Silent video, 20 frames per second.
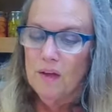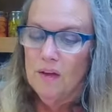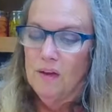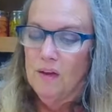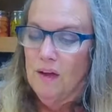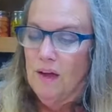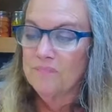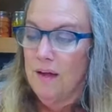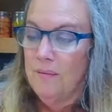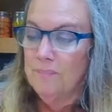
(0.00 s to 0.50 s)

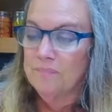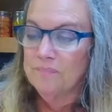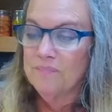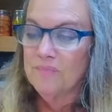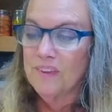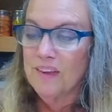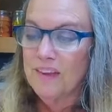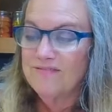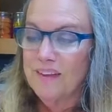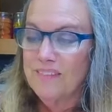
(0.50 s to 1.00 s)
Um,
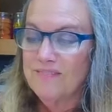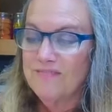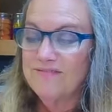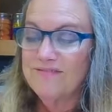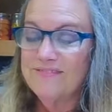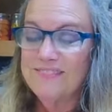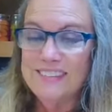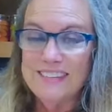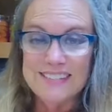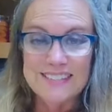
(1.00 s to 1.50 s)

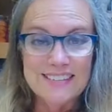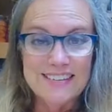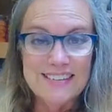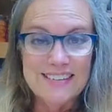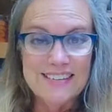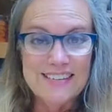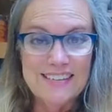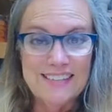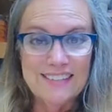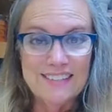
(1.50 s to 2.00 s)
this
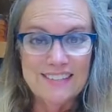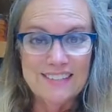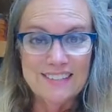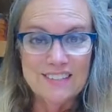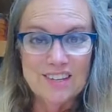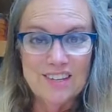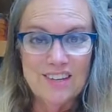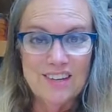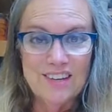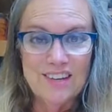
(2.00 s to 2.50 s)

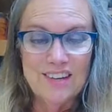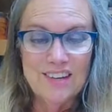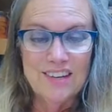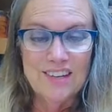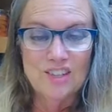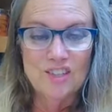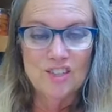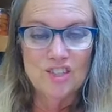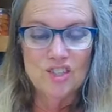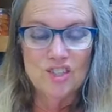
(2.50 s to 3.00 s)
is
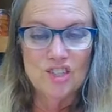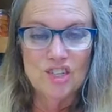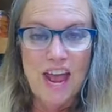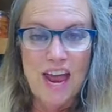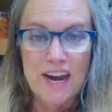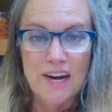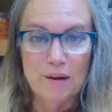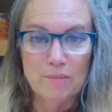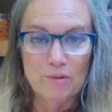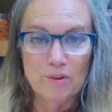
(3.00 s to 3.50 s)

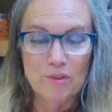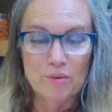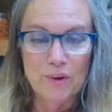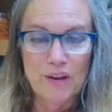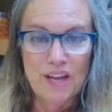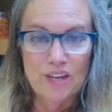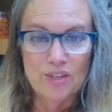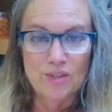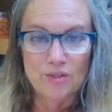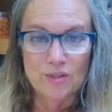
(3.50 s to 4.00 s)
chat number
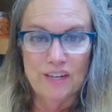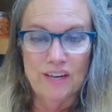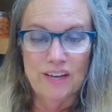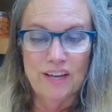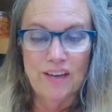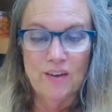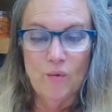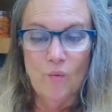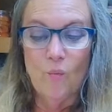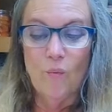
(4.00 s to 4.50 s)
300.
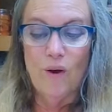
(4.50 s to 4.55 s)
We